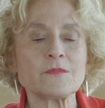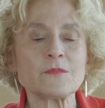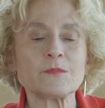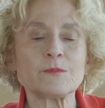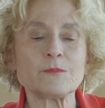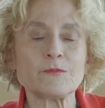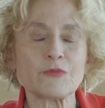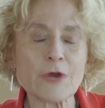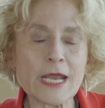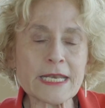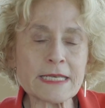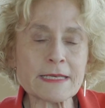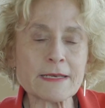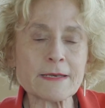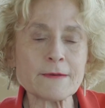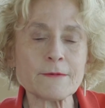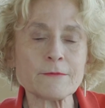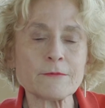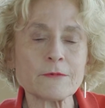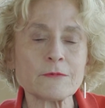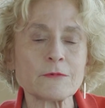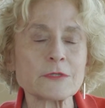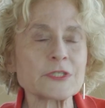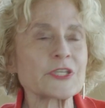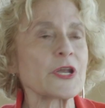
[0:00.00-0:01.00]

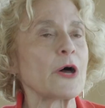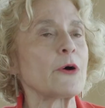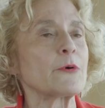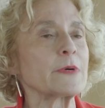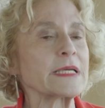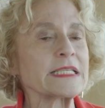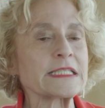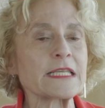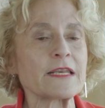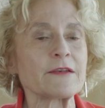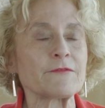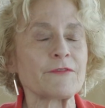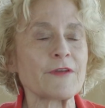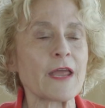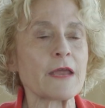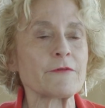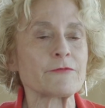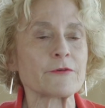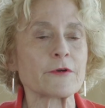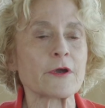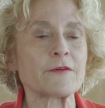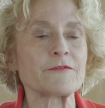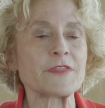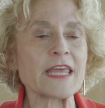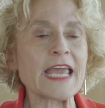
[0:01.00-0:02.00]
Britten was always in
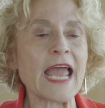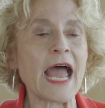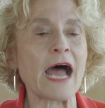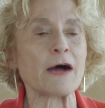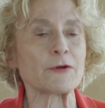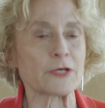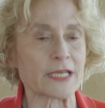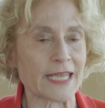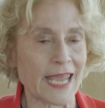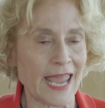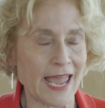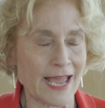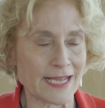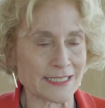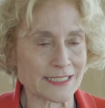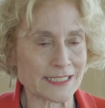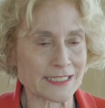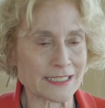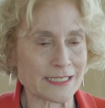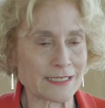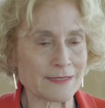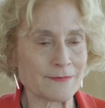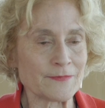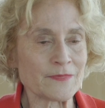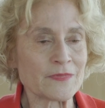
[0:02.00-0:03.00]
favor of the
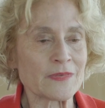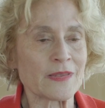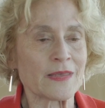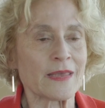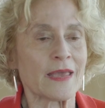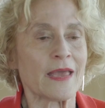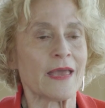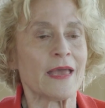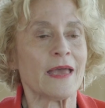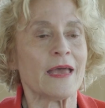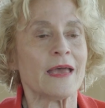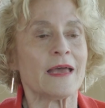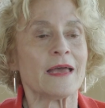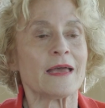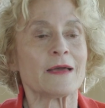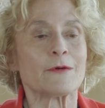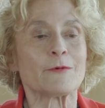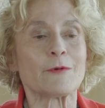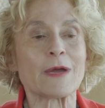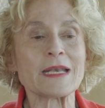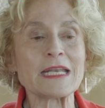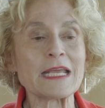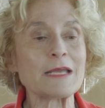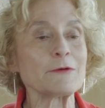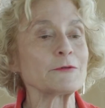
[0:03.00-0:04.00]
outcast.
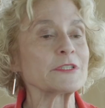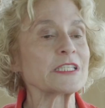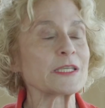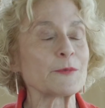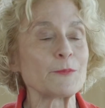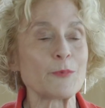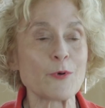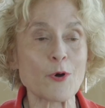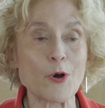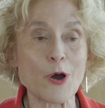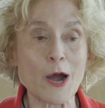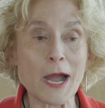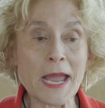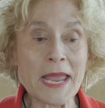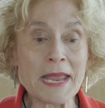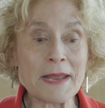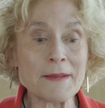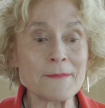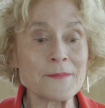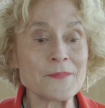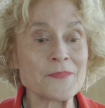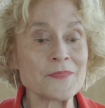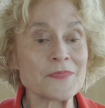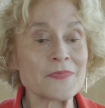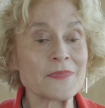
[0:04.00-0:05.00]
When he was a boy,
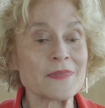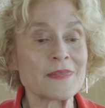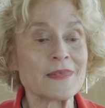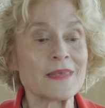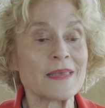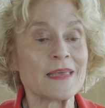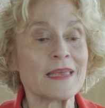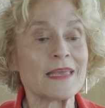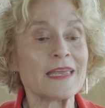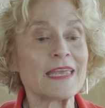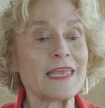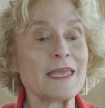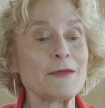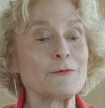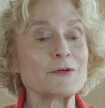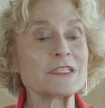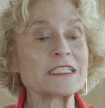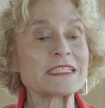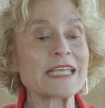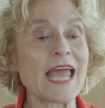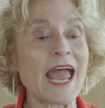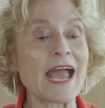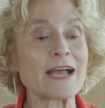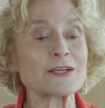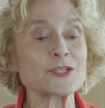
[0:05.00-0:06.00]
he
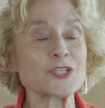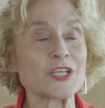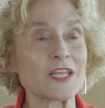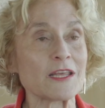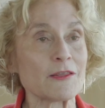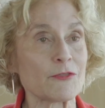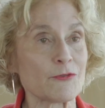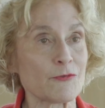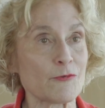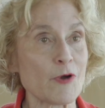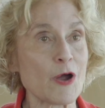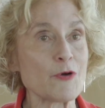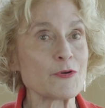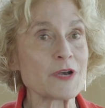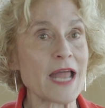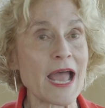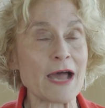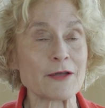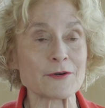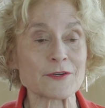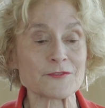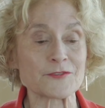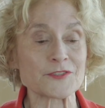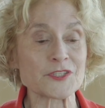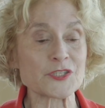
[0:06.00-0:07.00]
was actually thrown
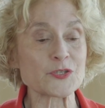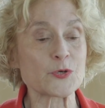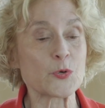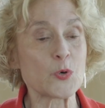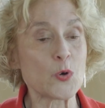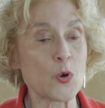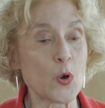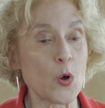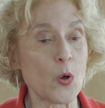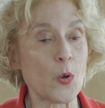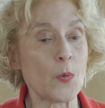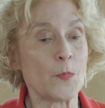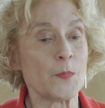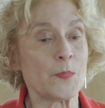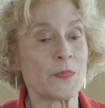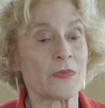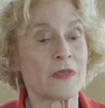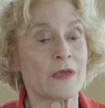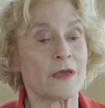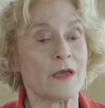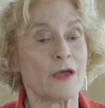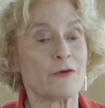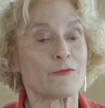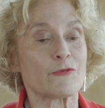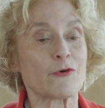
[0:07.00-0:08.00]
out of school
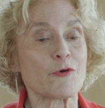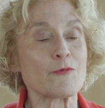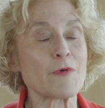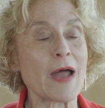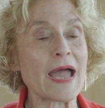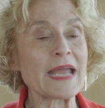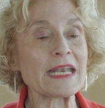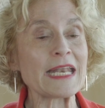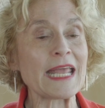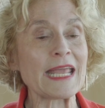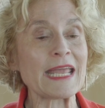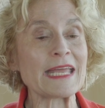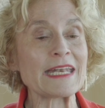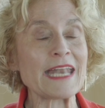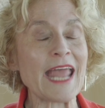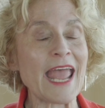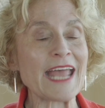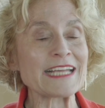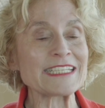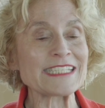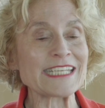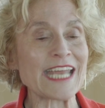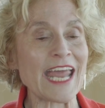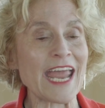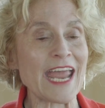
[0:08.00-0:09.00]
for writing an
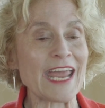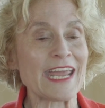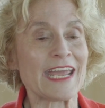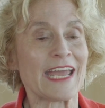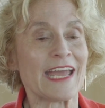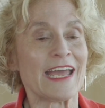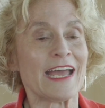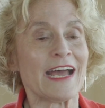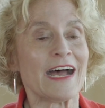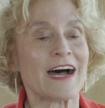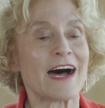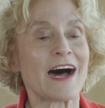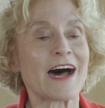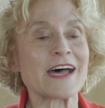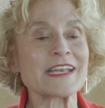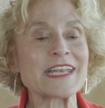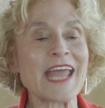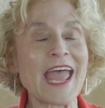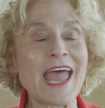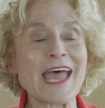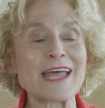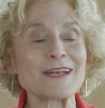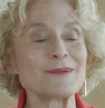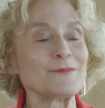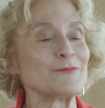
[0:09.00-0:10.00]
essay on
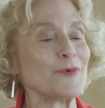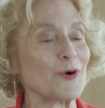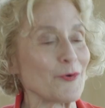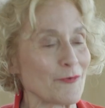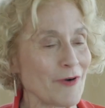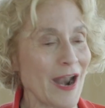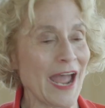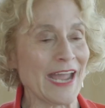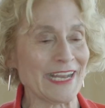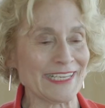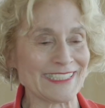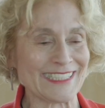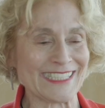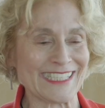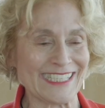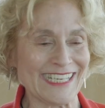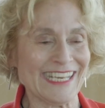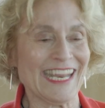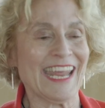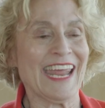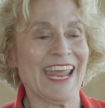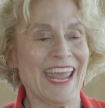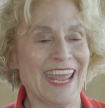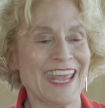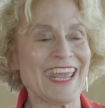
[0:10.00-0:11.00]
animal rights.
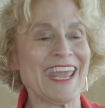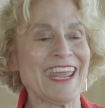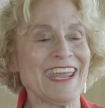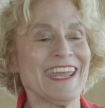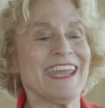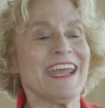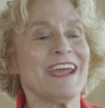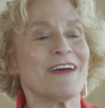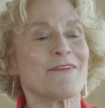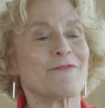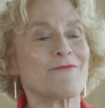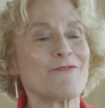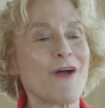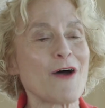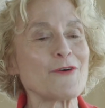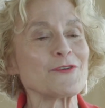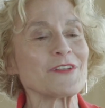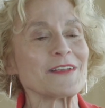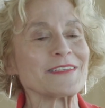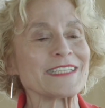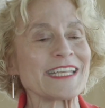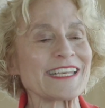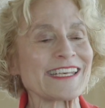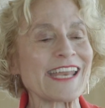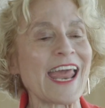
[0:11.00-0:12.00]
He
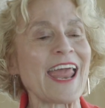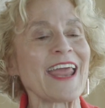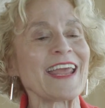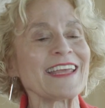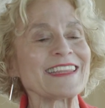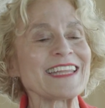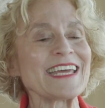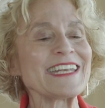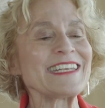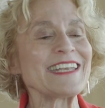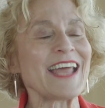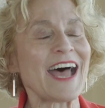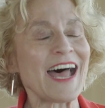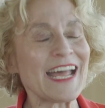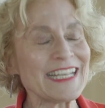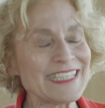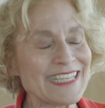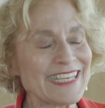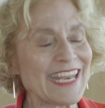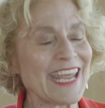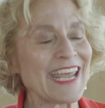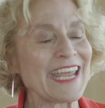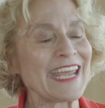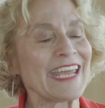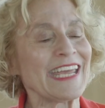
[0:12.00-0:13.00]
wrote saying that
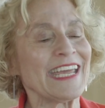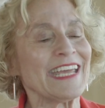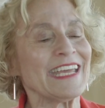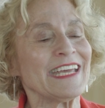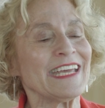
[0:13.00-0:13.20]
hunting